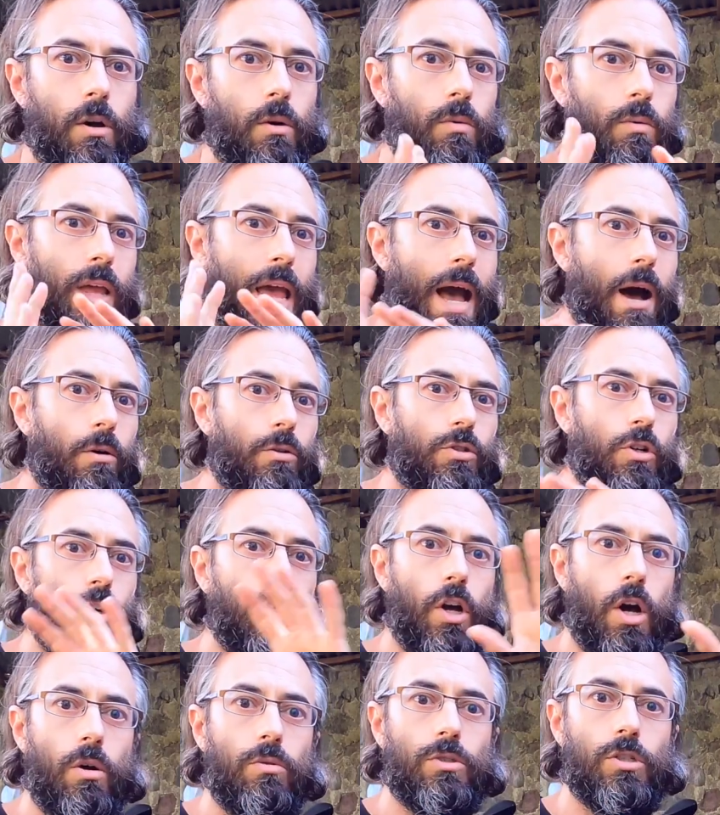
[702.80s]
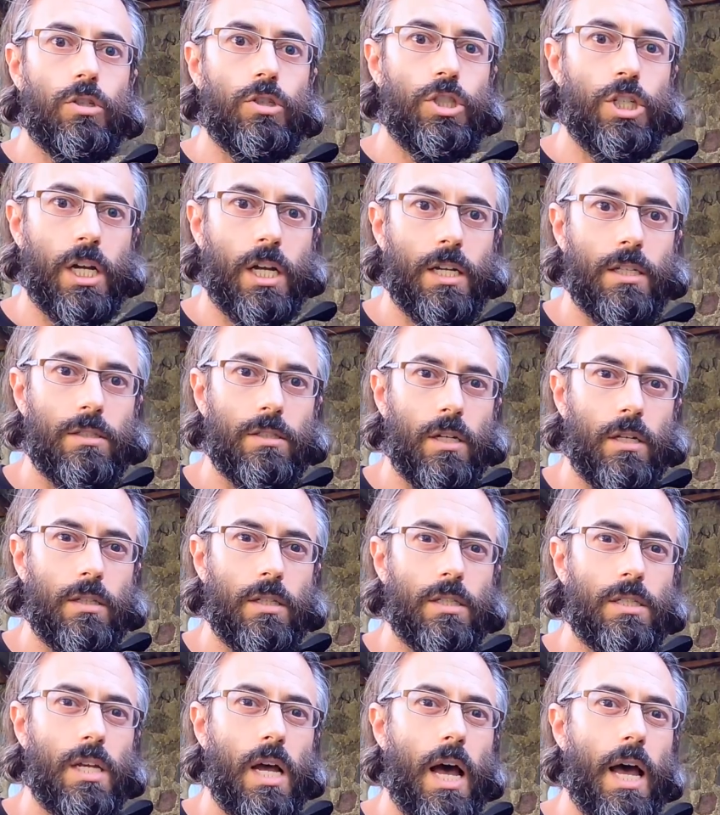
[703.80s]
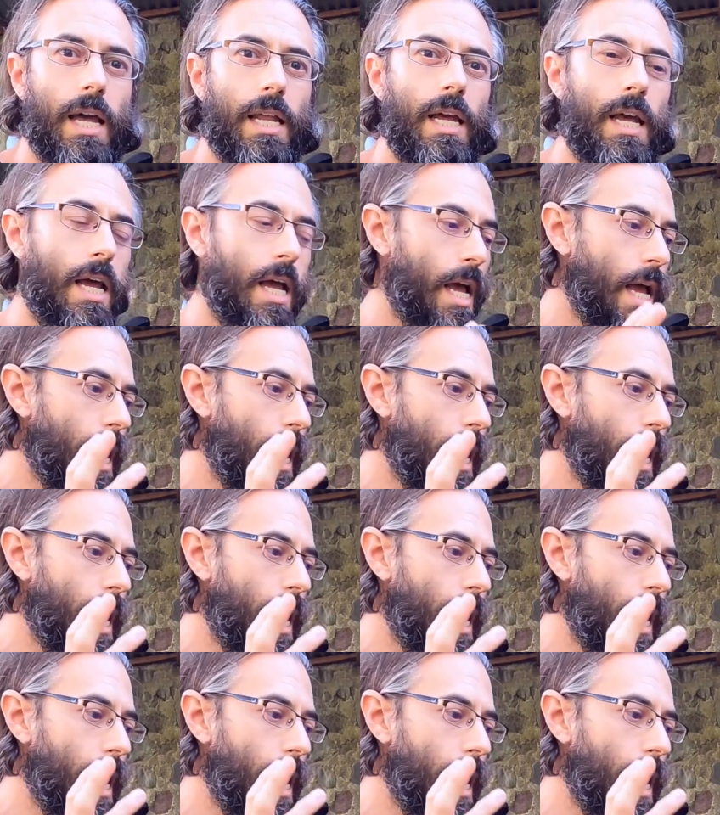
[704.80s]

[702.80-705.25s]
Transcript: cows or goats or chickens on the side.